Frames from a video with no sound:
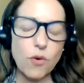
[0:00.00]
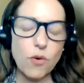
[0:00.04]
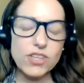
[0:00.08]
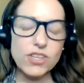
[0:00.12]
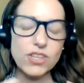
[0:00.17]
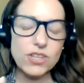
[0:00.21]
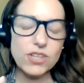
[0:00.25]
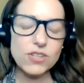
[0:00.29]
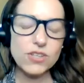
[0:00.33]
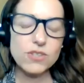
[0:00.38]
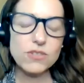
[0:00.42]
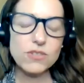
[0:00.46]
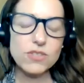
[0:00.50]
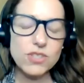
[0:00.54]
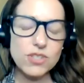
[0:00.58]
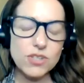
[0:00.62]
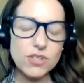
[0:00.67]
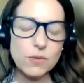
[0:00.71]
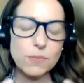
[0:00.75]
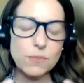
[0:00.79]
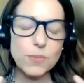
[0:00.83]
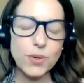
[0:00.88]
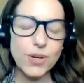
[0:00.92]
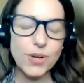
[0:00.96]
for you
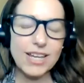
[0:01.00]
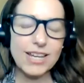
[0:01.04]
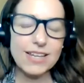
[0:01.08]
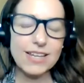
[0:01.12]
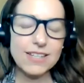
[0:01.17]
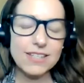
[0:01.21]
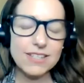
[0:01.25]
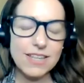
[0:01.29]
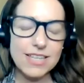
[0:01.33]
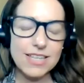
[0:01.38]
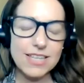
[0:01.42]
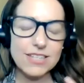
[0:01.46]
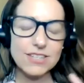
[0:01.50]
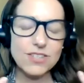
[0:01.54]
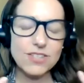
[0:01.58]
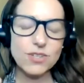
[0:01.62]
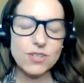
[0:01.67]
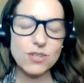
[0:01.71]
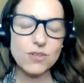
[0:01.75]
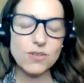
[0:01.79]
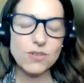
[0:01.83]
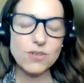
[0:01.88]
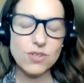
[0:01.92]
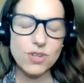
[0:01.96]
to bring
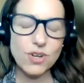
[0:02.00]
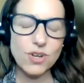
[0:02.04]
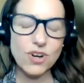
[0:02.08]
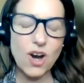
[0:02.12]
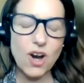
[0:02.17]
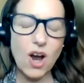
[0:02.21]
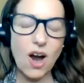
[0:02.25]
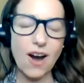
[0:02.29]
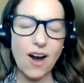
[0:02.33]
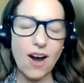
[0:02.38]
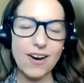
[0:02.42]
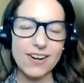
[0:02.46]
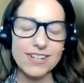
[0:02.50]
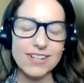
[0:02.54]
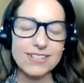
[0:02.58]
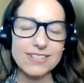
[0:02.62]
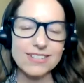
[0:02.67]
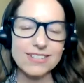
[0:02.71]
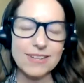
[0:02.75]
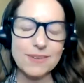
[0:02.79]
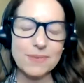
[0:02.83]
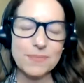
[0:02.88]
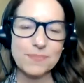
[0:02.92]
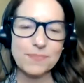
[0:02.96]
into your
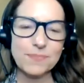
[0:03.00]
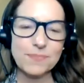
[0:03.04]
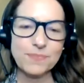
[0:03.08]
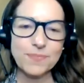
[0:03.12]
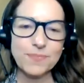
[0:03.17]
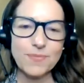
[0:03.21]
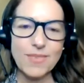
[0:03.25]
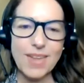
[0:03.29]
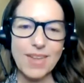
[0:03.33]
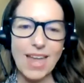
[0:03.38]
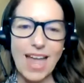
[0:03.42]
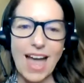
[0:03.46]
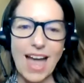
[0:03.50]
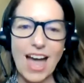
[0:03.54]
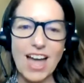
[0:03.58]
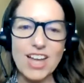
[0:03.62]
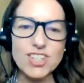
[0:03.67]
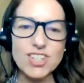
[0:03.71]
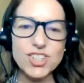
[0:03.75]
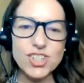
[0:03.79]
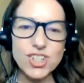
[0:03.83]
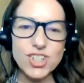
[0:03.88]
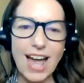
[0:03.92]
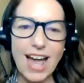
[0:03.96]
heart
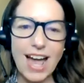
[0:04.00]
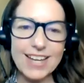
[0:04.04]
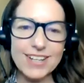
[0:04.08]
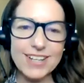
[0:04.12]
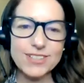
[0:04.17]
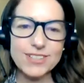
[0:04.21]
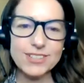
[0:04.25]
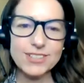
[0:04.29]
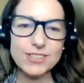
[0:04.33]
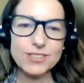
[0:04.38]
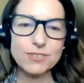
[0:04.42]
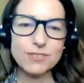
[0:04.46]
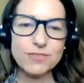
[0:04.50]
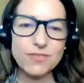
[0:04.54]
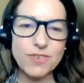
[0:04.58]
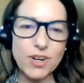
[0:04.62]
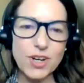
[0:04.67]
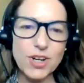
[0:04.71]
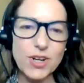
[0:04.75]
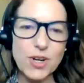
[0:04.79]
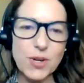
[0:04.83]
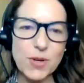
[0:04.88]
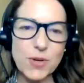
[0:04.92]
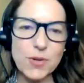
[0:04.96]
a child
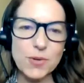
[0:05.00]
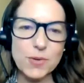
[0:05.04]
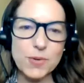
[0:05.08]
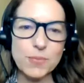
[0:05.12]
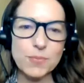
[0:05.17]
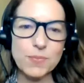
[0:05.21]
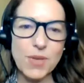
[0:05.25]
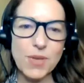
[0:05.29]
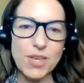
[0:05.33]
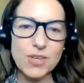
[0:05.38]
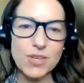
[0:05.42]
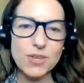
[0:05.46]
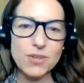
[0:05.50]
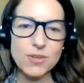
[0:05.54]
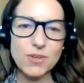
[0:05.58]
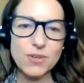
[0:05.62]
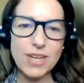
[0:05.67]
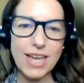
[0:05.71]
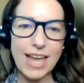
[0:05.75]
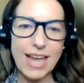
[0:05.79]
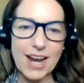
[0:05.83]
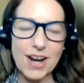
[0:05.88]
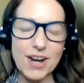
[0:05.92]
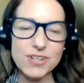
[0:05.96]
for whom
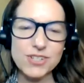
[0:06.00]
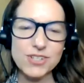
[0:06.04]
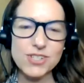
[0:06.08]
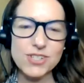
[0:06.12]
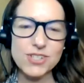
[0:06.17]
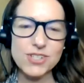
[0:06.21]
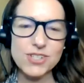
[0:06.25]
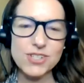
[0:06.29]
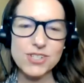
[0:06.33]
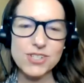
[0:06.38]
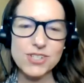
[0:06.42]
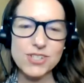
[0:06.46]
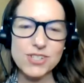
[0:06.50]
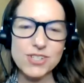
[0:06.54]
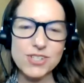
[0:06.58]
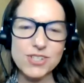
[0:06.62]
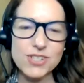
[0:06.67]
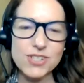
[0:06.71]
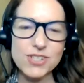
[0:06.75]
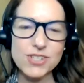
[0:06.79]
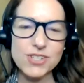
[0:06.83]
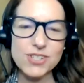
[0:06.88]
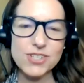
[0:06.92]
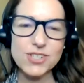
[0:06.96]
you care
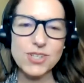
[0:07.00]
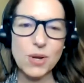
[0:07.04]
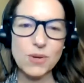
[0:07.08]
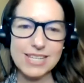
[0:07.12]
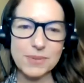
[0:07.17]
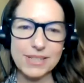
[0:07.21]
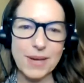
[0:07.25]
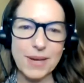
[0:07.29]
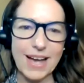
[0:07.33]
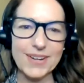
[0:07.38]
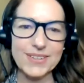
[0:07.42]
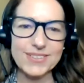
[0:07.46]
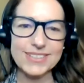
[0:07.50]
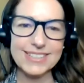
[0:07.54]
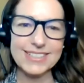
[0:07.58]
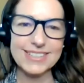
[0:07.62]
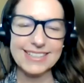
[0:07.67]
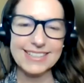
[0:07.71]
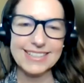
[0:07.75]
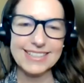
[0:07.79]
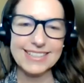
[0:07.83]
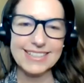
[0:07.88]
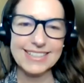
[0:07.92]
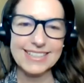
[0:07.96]
so deeply
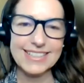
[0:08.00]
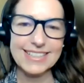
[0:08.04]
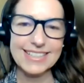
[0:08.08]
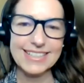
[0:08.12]
about.